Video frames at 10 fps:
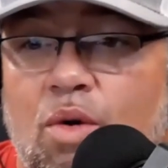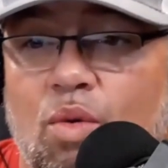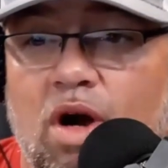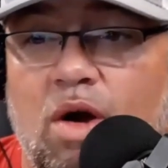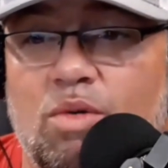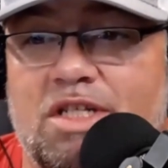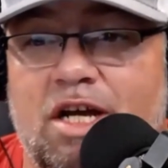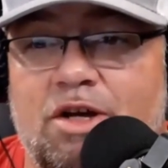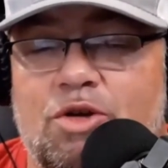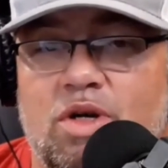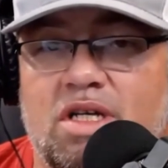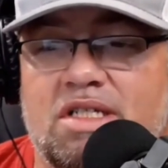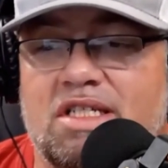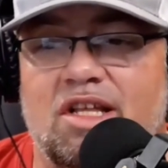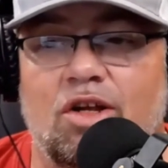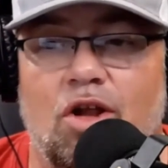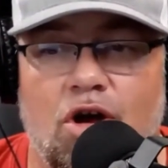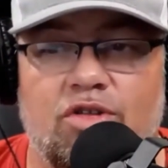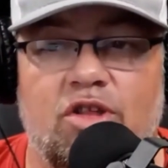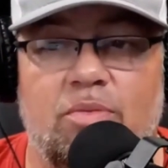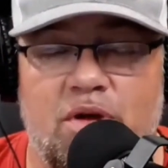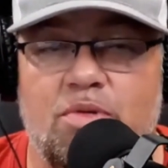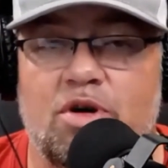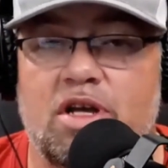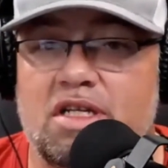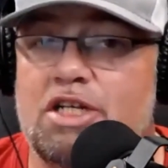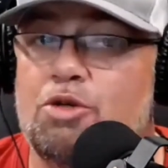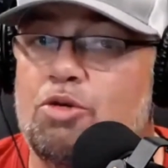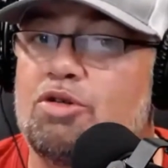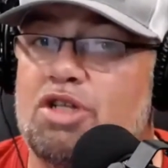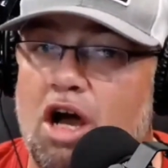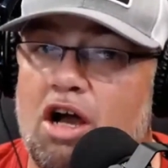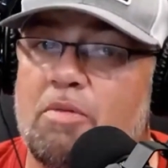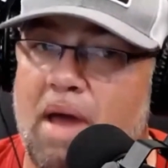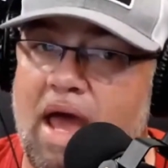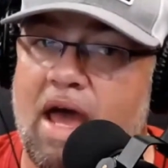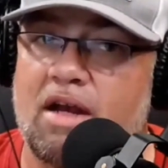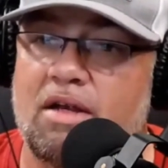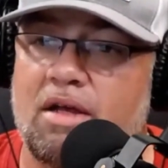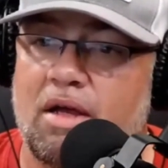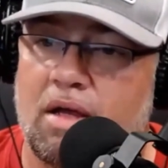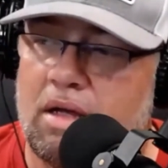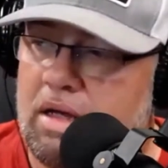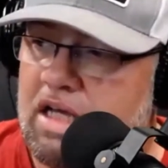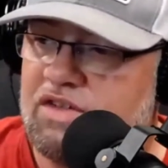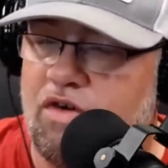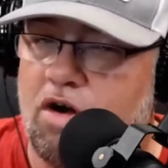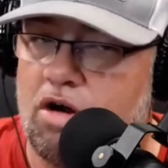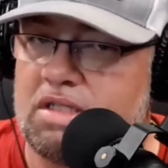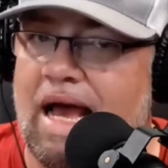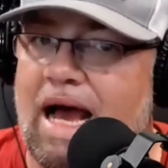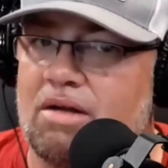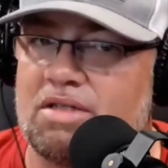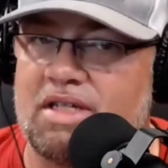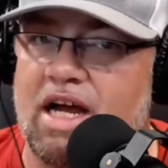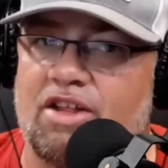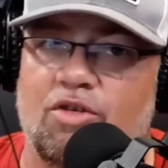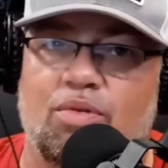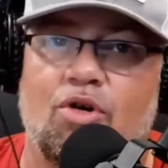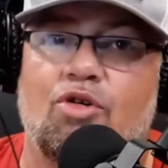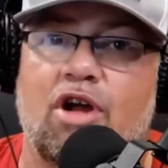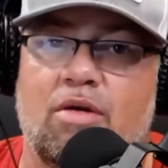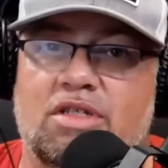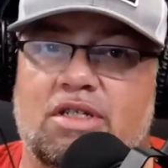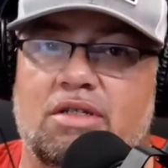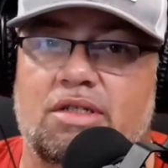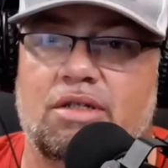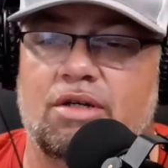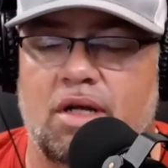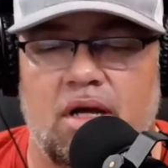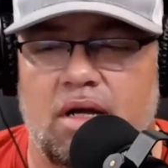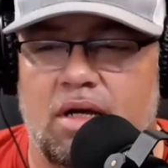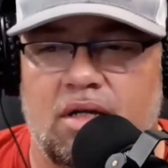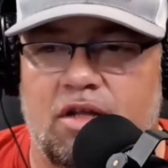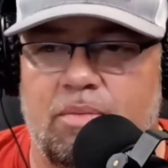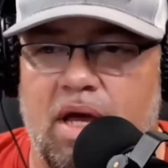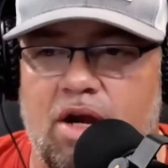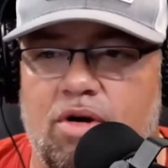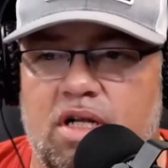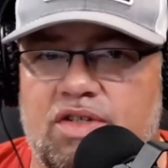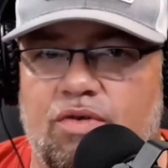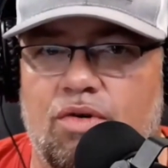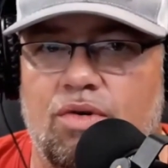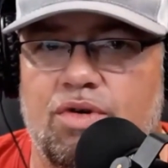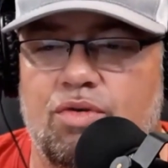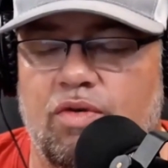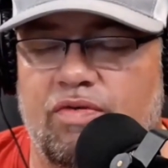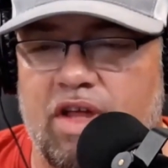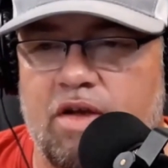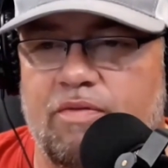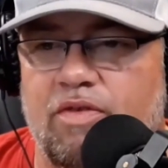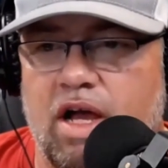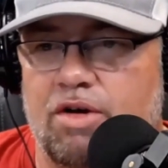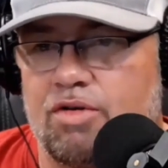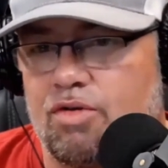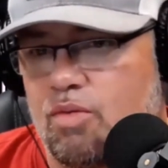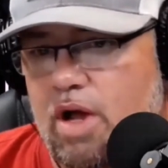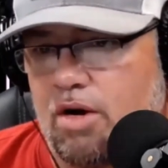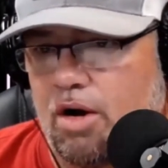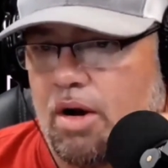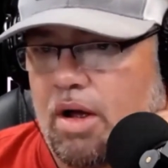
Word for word: What I will tell you is, is the longer that people continue to talk bad, as far as outside of the program is concerned, the better it is for OU if they can fly under the radar.